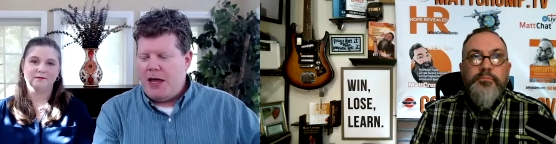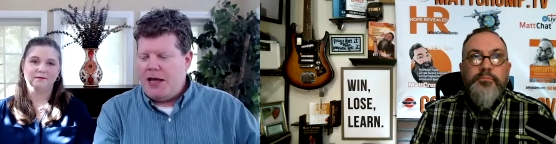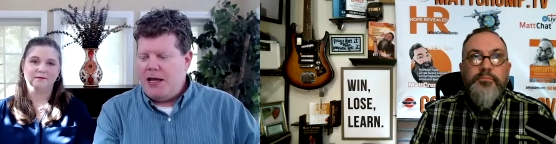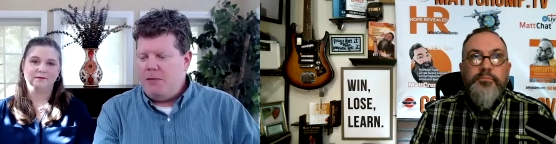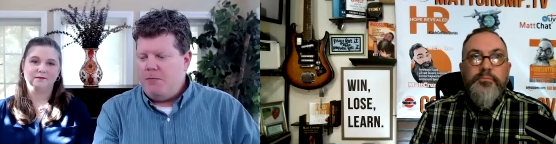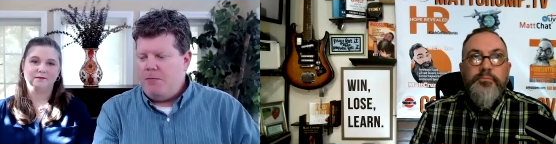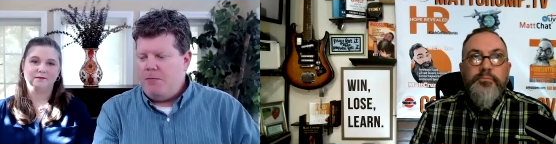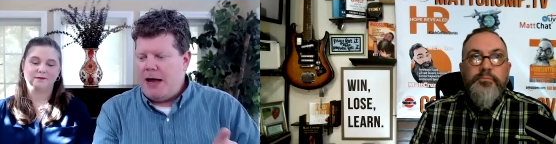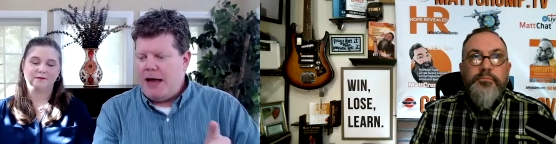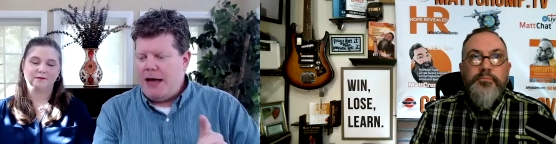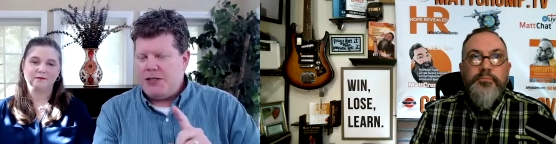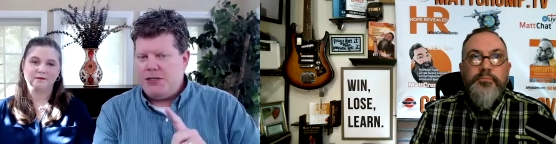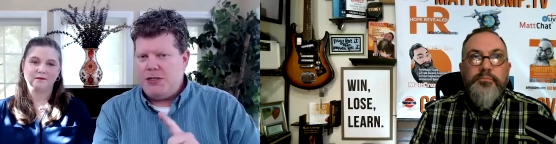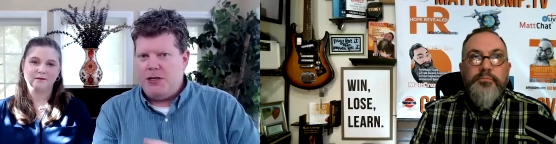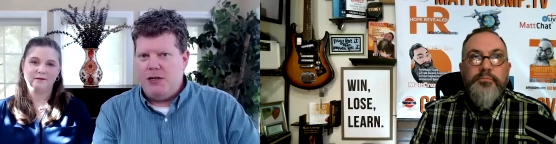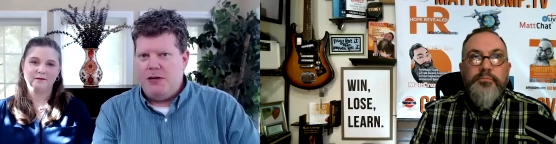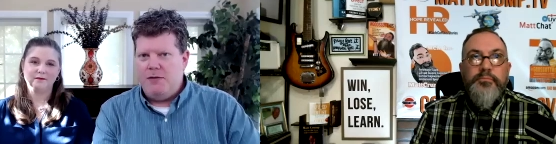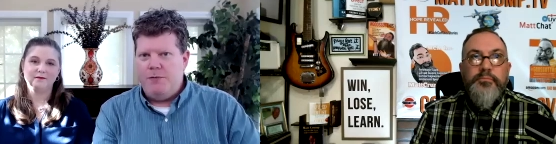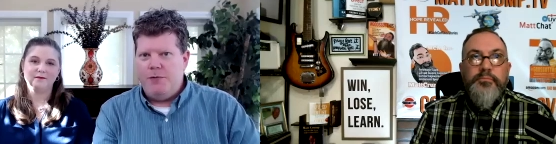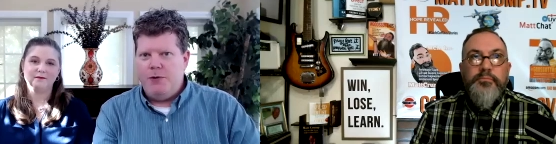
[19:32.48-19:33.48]
Speaker 1: impacts
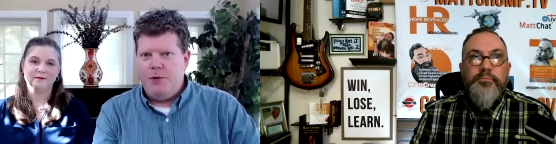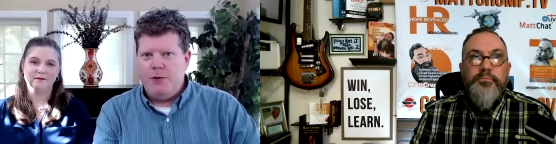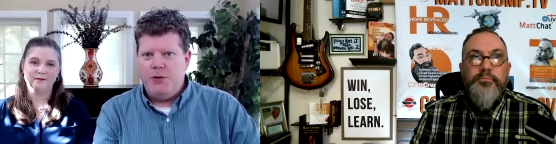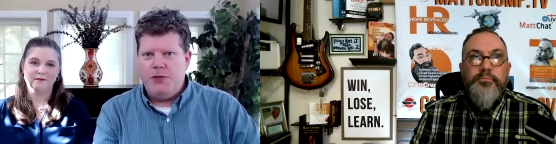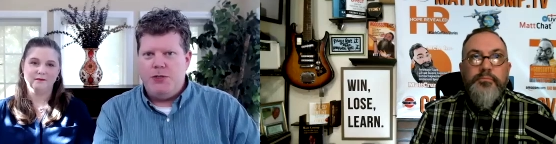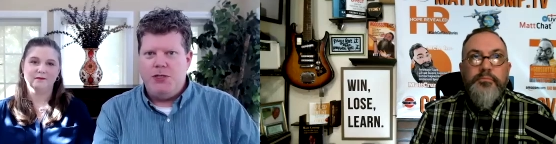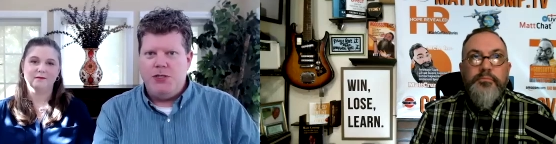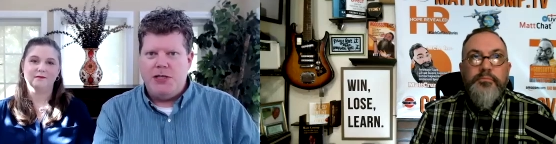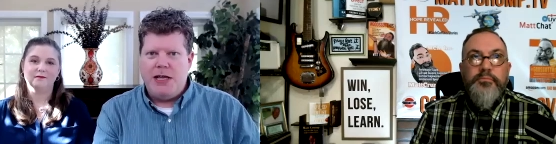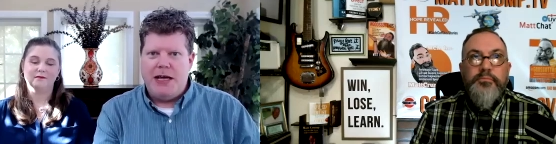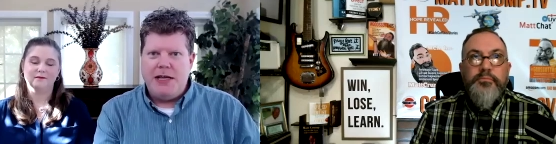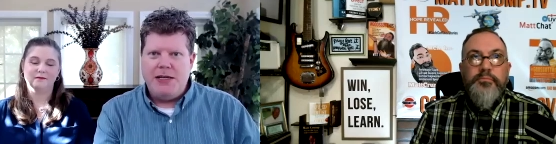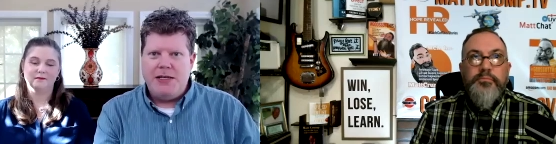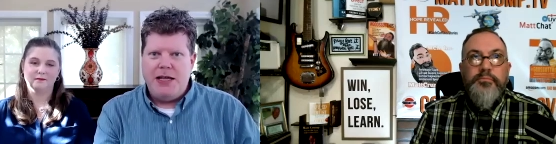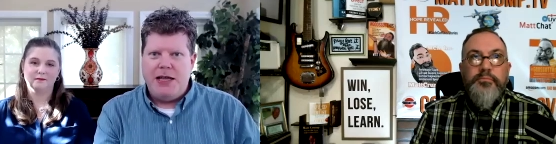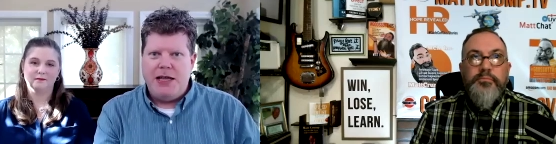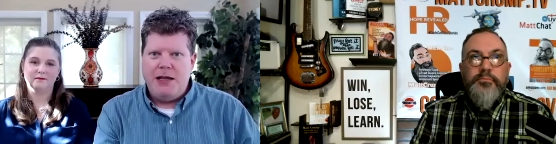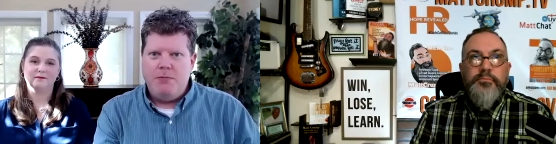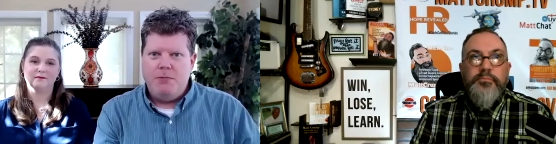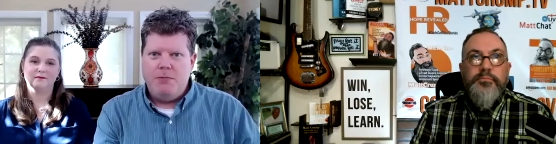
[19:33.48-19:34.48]
and influences that
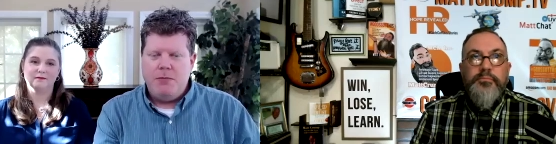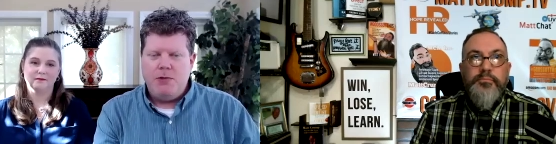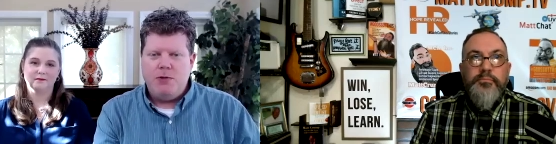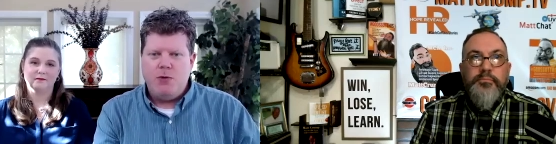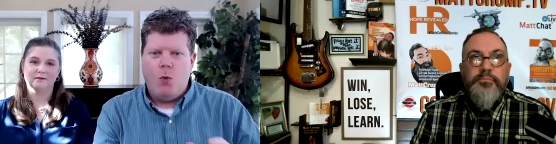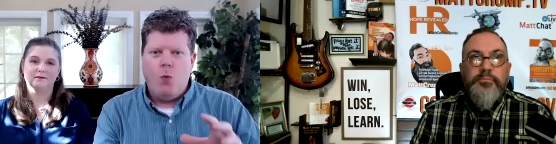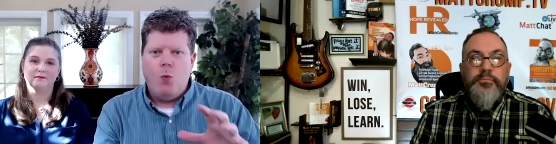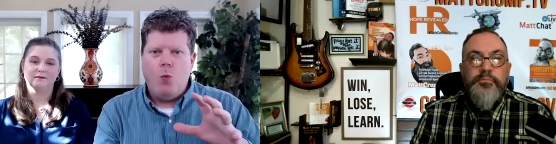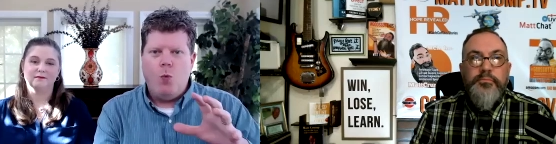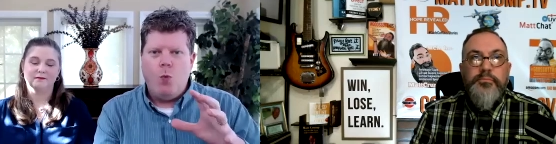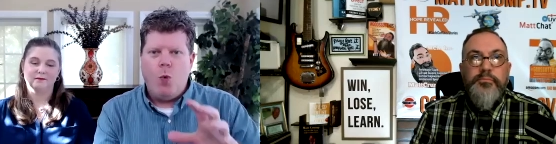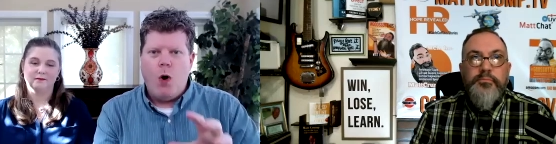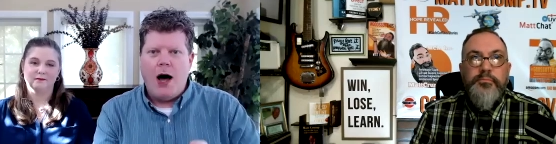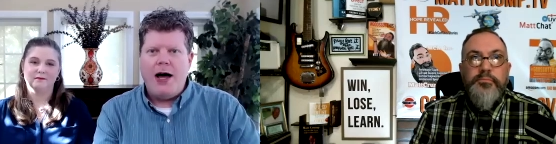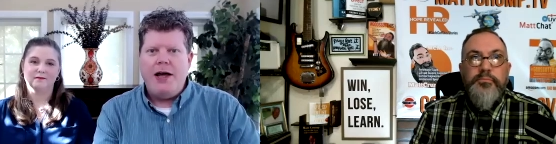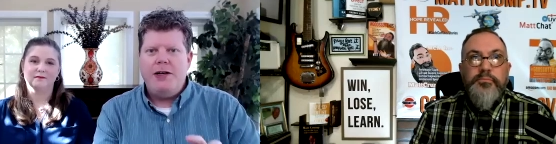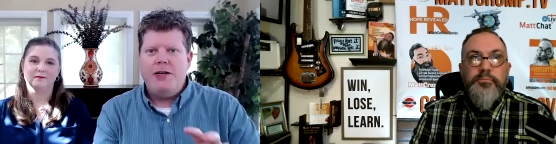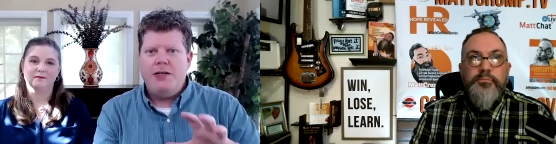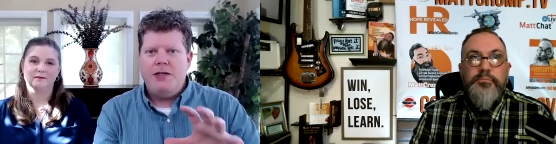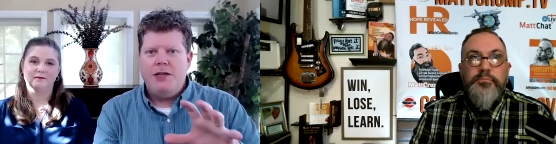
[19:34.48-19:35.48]
team to
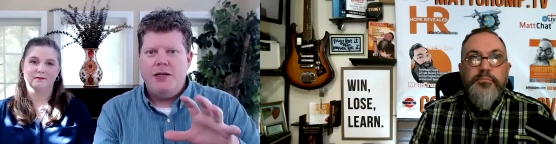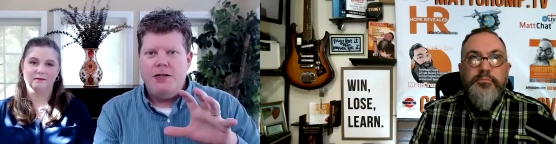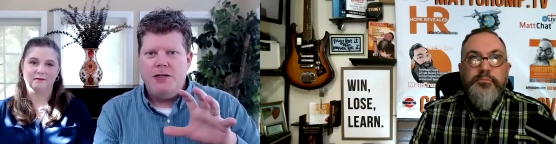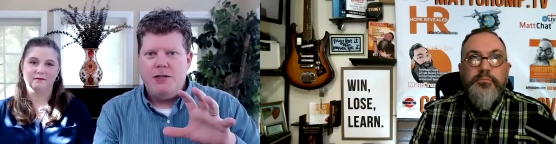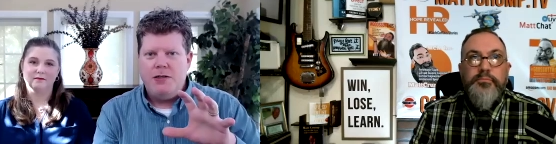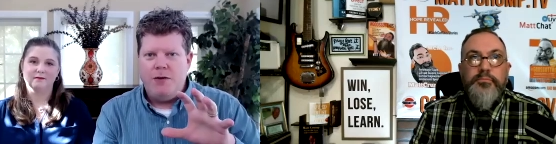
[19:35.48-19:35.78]
want to